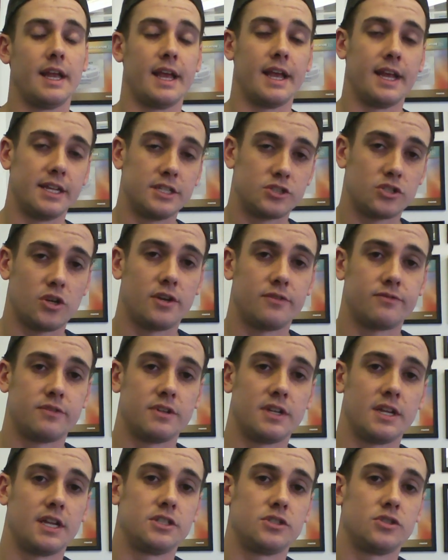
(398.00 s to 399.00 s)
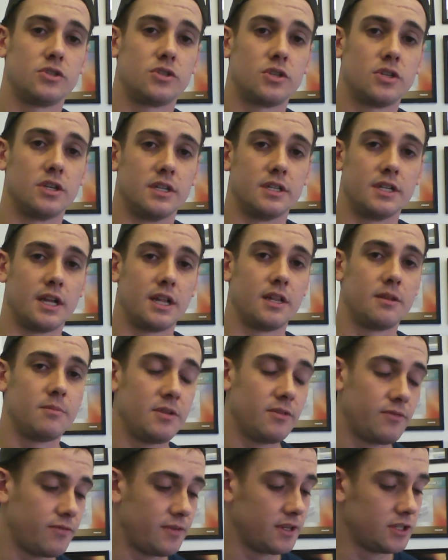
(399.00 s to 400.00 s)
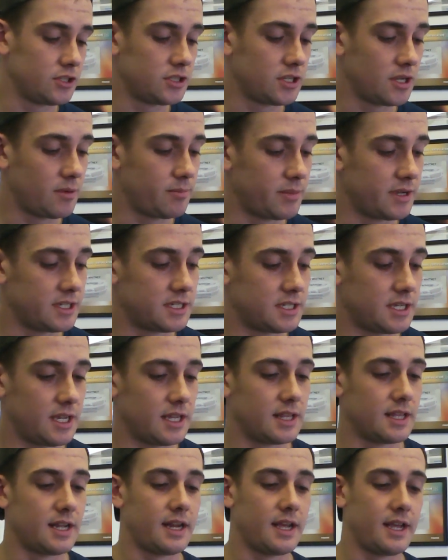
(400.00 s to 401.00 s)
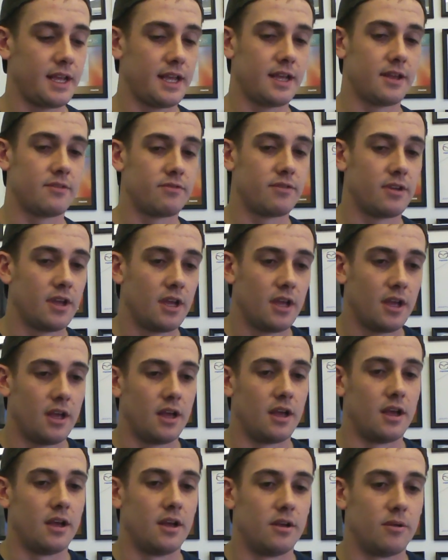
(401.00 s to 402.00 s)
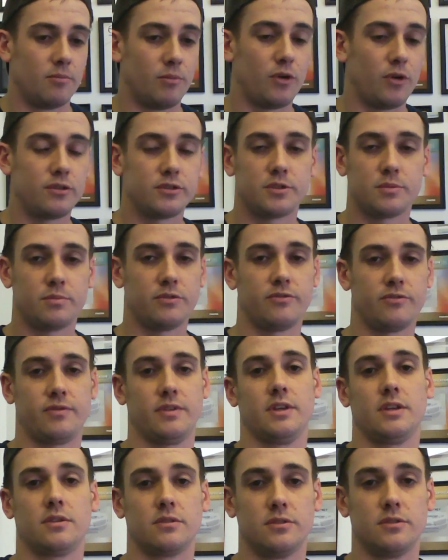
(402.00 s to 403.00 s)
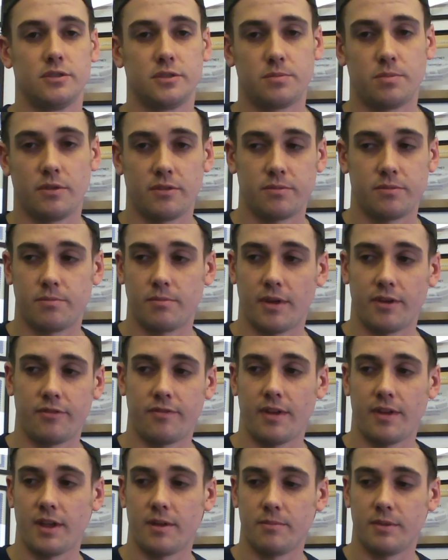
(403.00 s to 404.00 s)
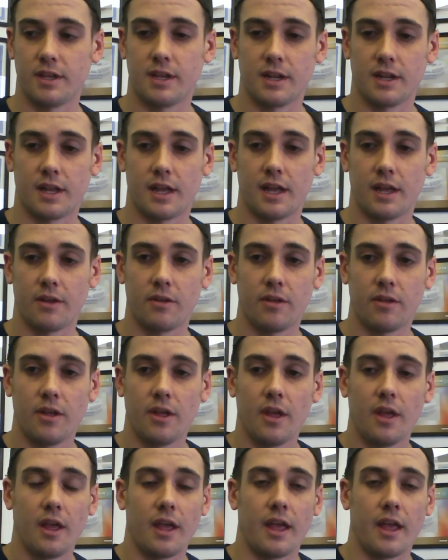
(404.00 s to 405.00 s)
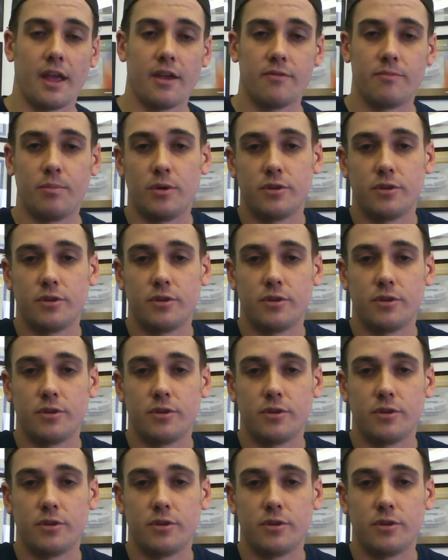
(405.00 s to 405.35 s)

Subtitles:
as often as you could. Now, let me finish up by saying that I have multiple vehicles. Both my family and I have